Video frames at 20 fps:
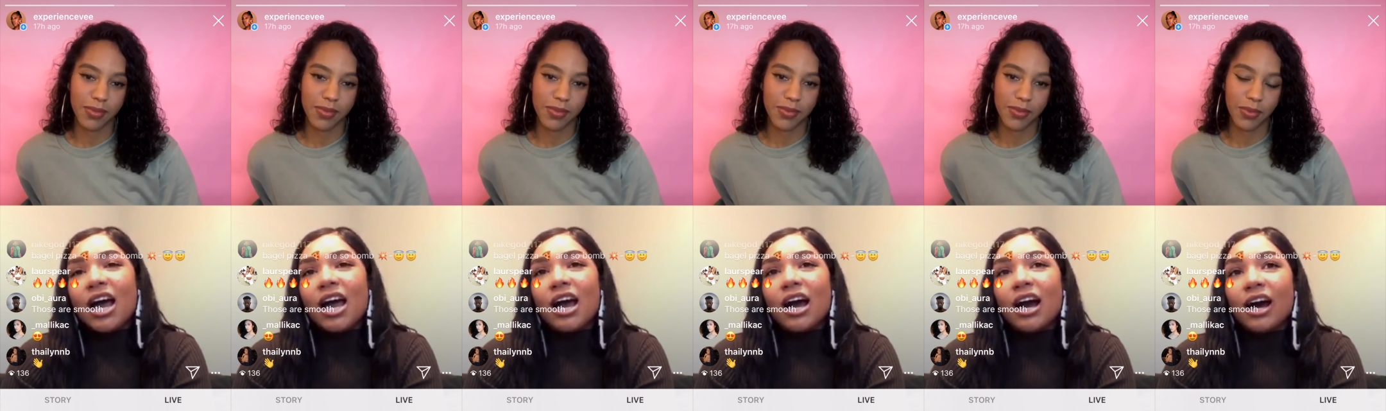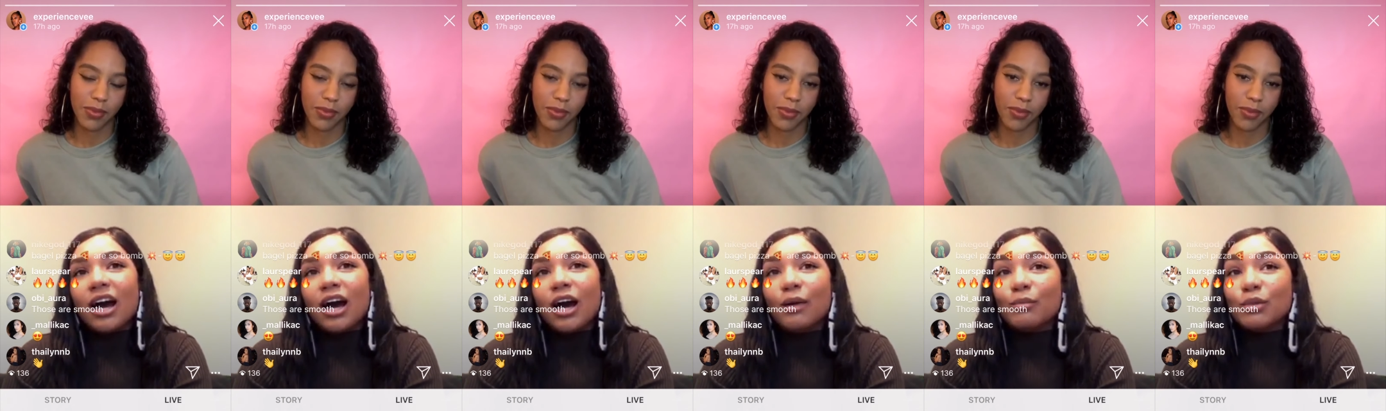
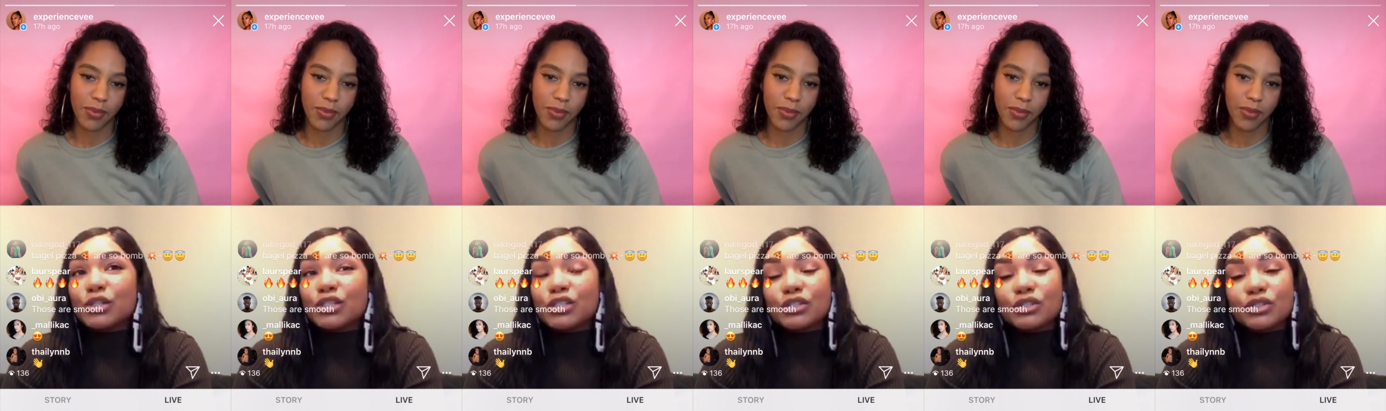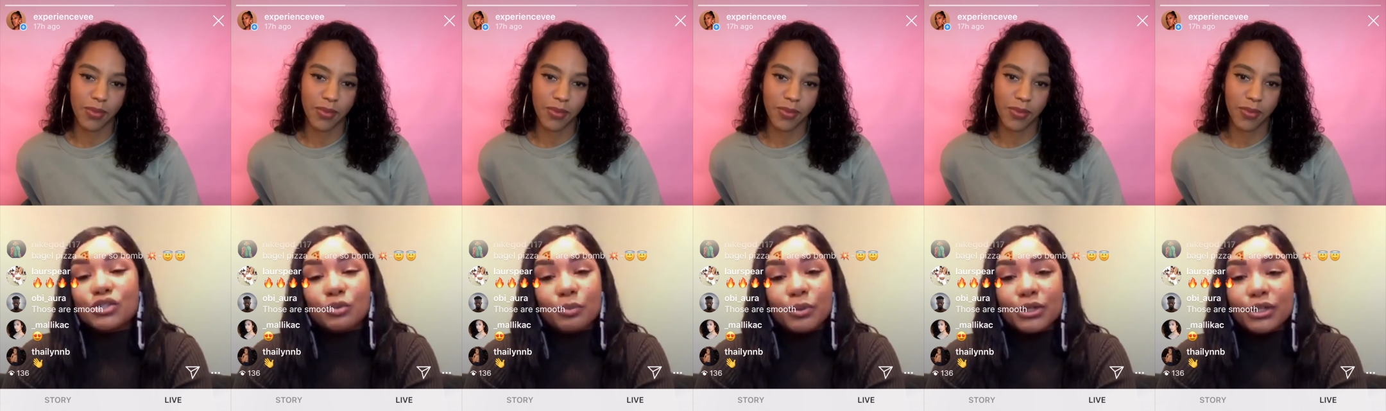Speaker 1: Um, but she's
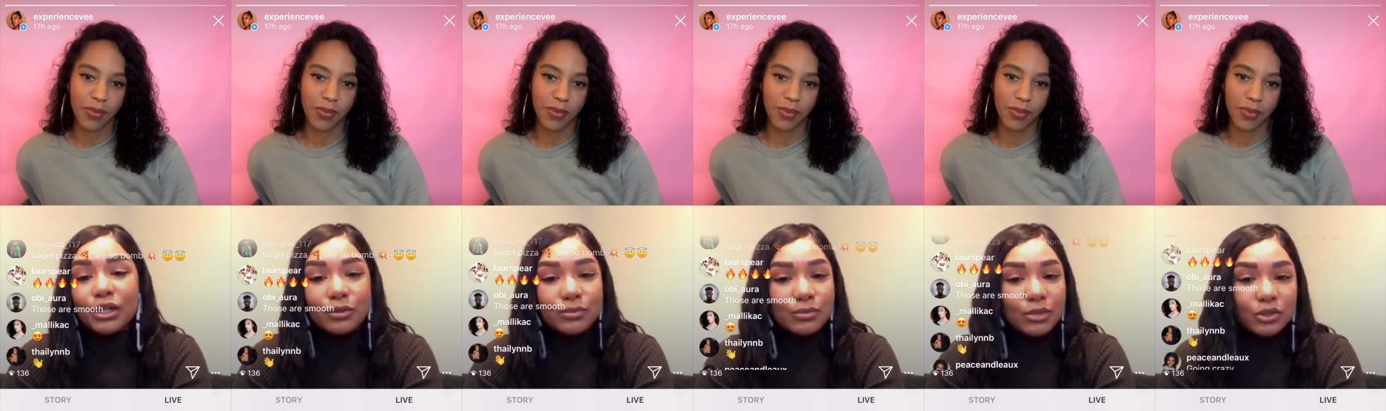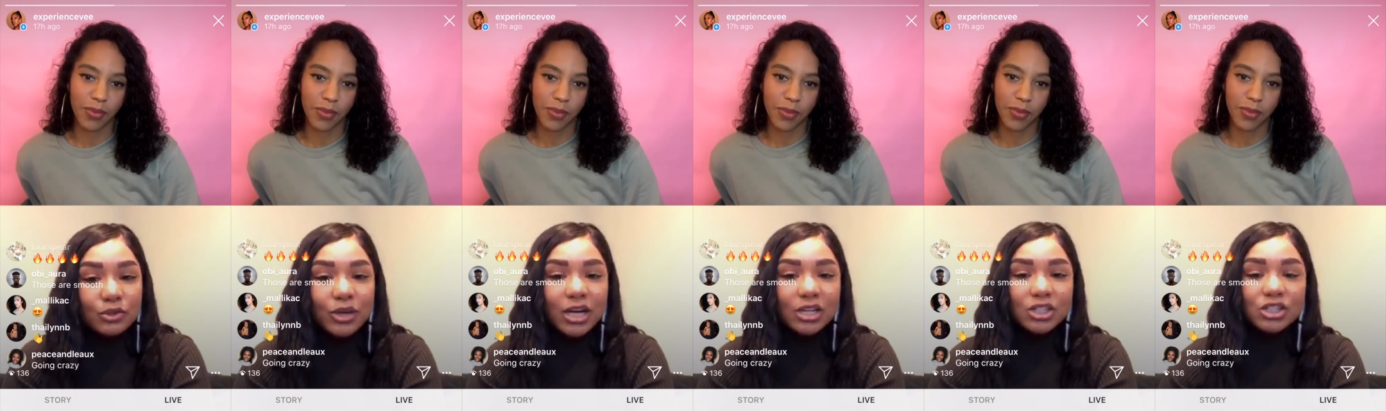super dope, so
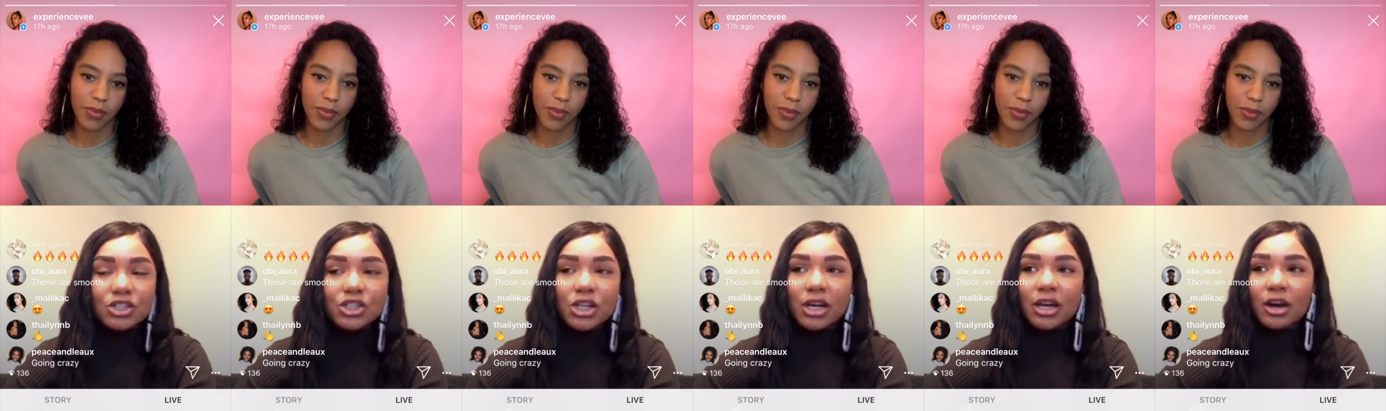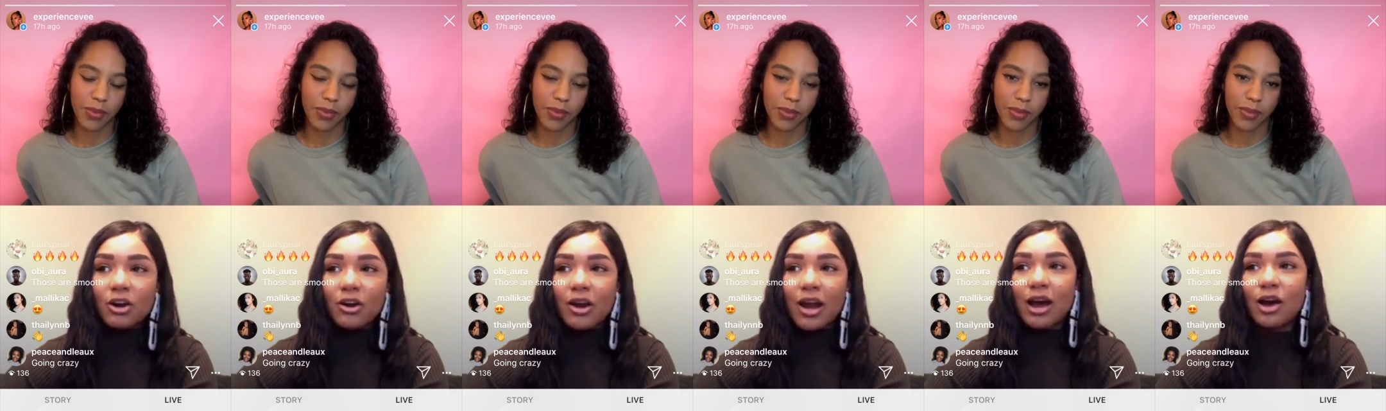you guys should check
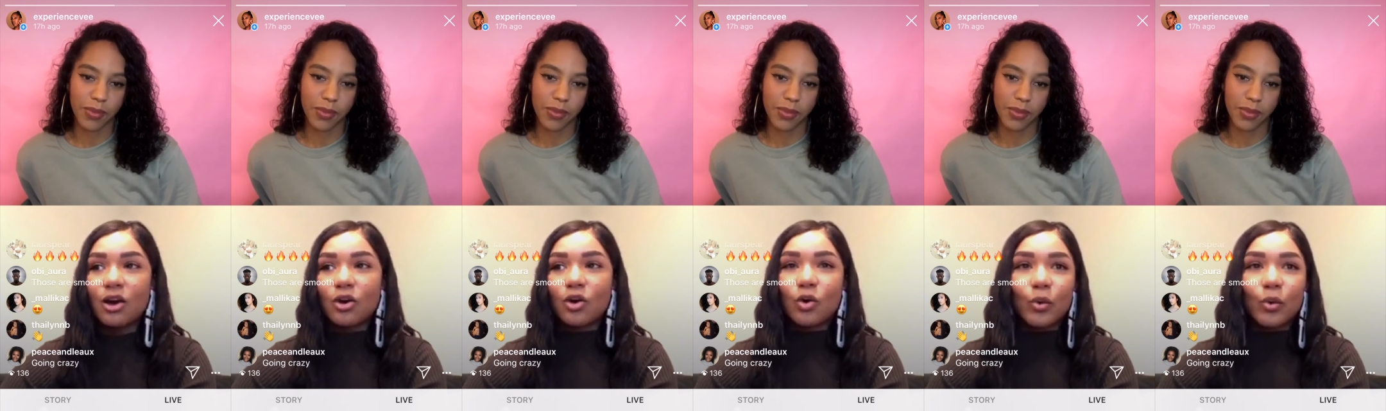her out.